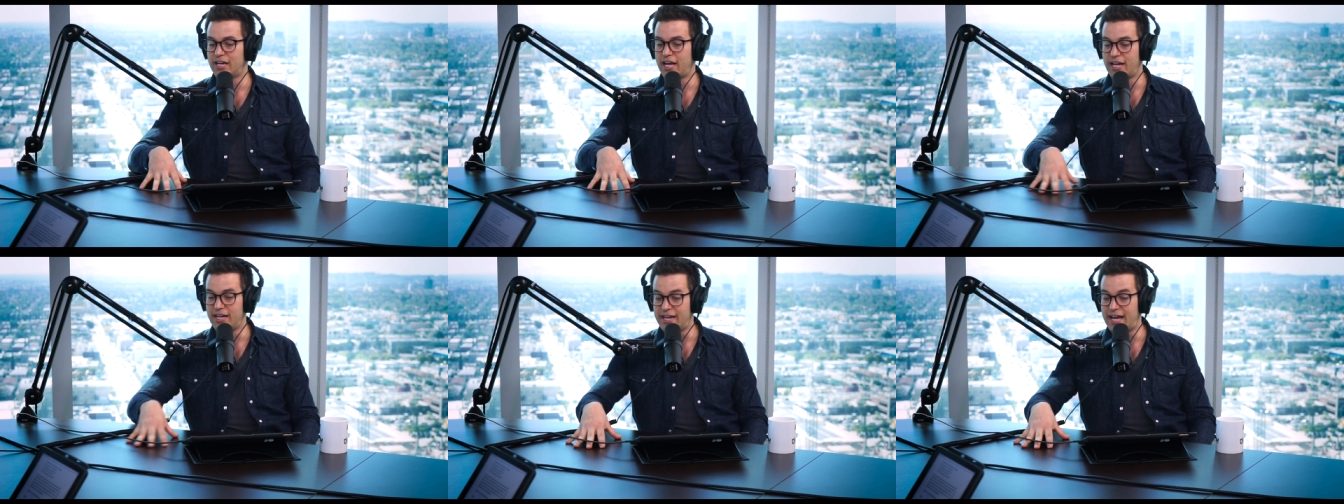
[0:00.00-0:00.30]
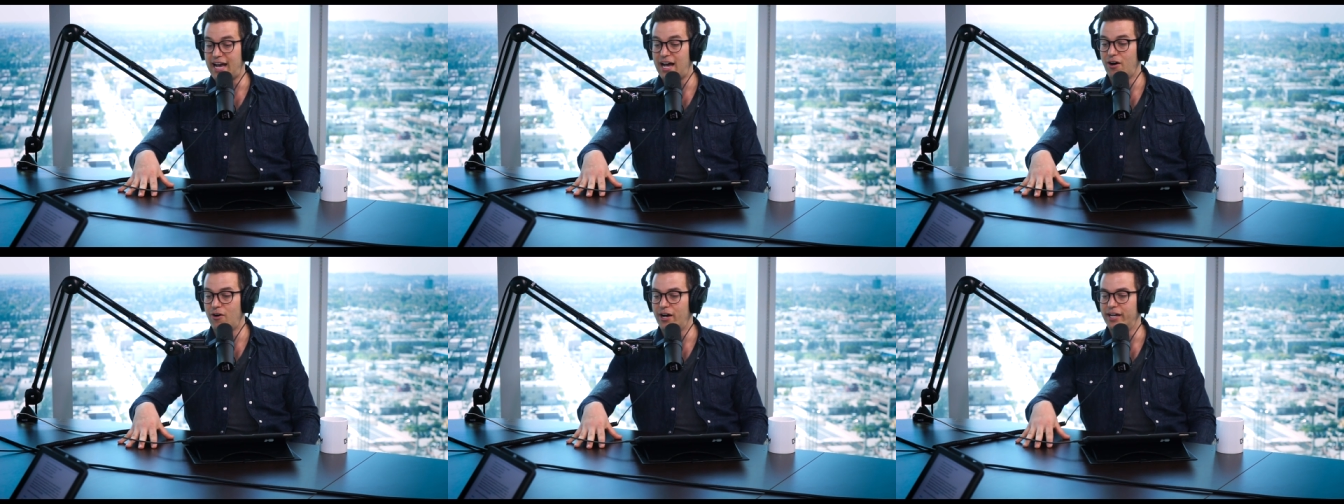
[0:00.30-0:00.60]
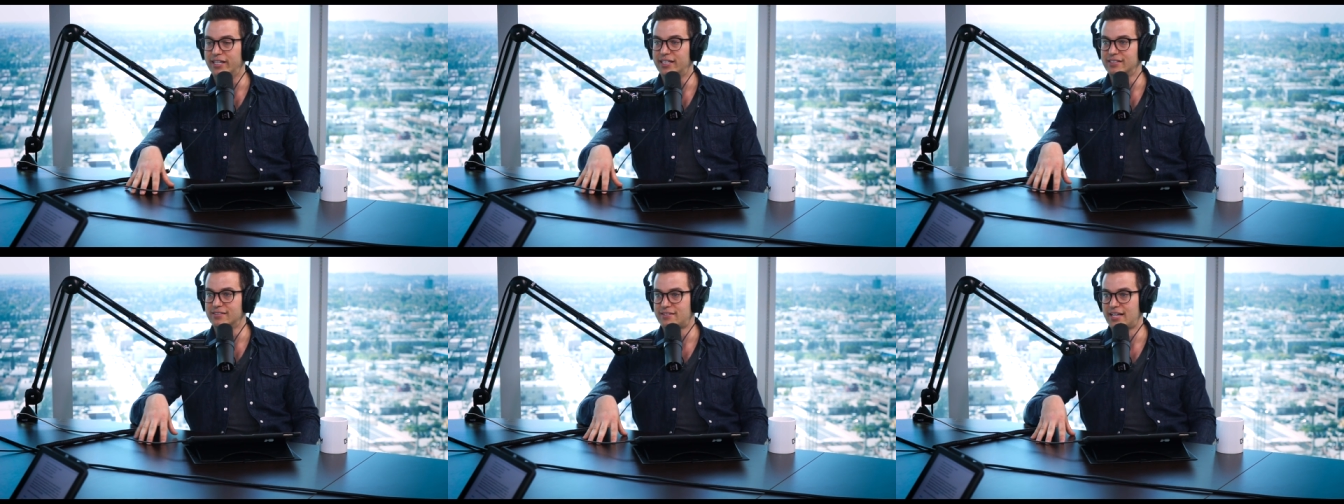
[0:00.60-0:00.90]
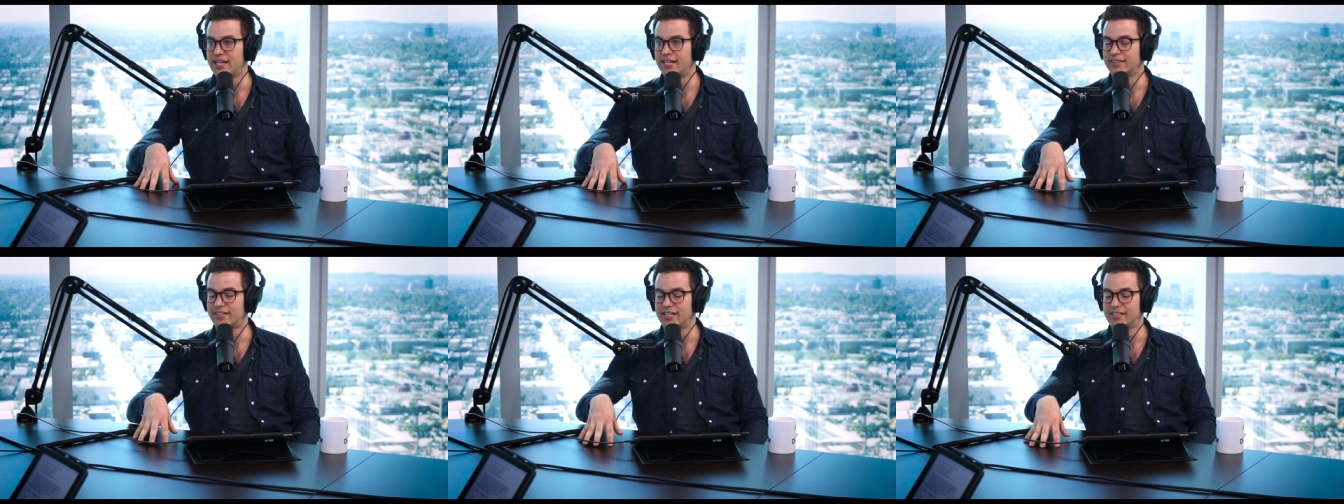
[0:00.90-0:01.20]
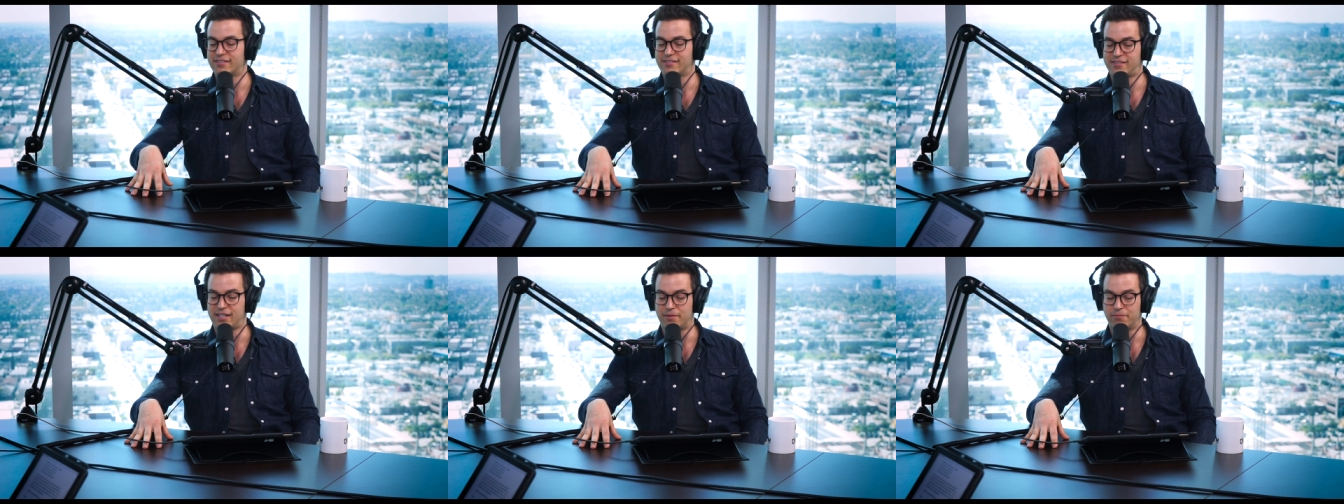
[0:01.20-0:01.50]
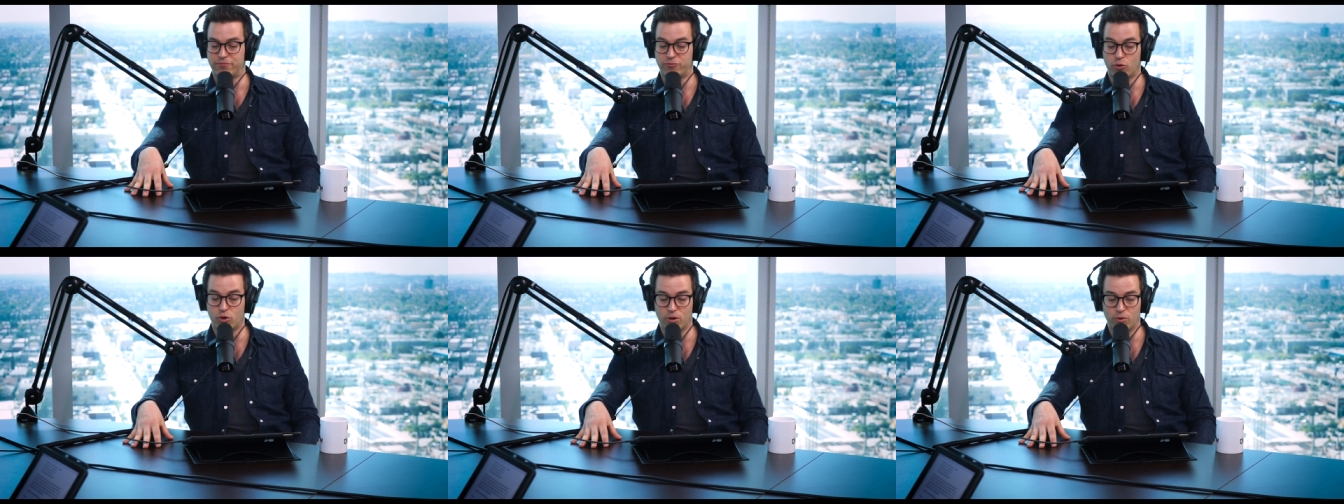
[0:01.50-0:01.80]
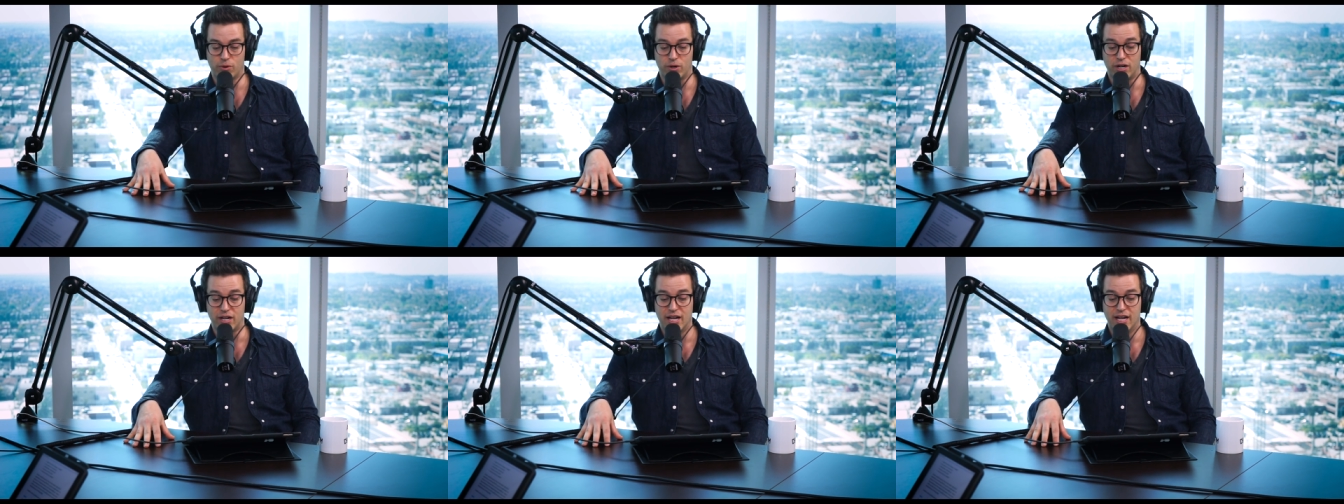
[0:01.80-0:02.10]
and now I can take that step
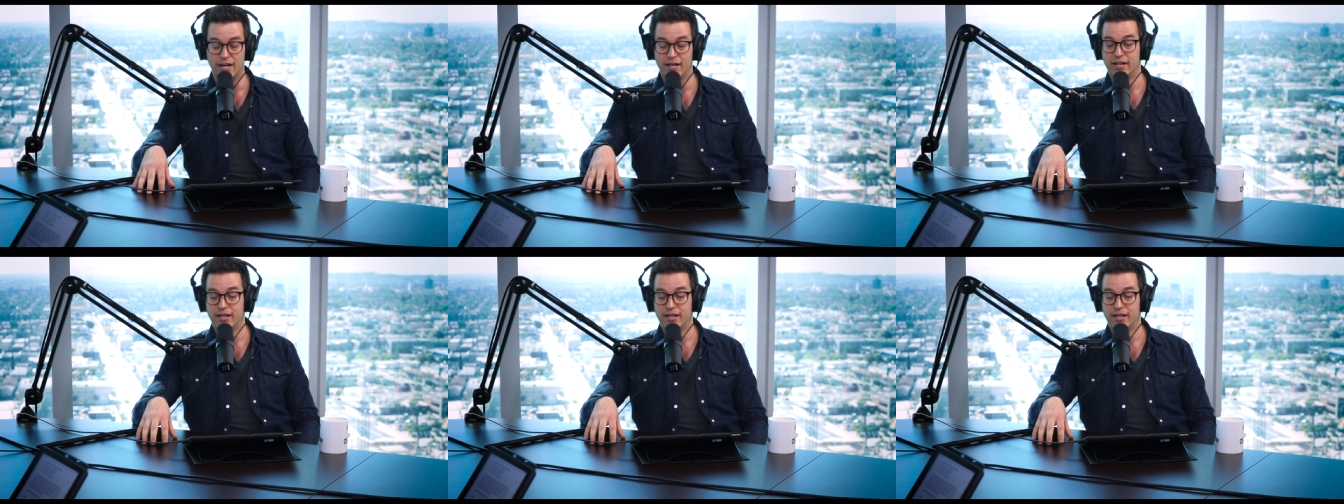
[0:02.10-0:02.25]
forward.